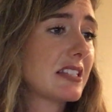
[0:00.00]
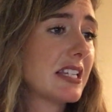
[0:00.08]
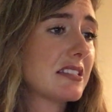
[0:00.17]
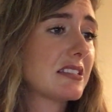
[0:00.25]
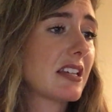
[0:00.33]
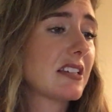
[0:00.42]

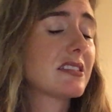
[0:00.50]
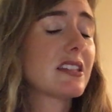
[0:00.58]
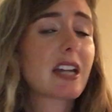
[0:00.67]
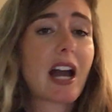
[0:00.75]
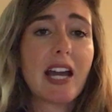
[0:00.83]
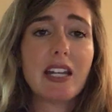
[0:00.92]
thesis
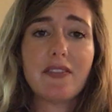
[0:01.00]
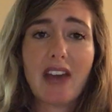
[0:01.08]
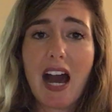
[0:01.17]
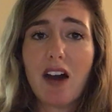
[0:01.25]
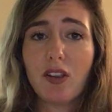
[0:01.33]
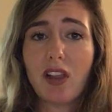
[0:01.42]
that kind of
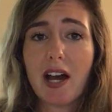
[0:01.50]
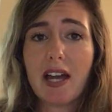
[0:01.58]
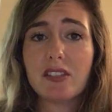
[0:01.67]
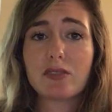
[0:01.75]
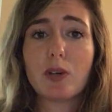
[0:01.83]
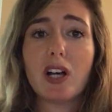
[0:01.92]

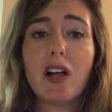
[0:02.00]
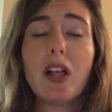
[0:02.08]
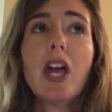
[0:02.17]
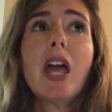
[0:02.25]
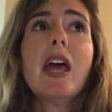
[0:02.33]
outlines, well,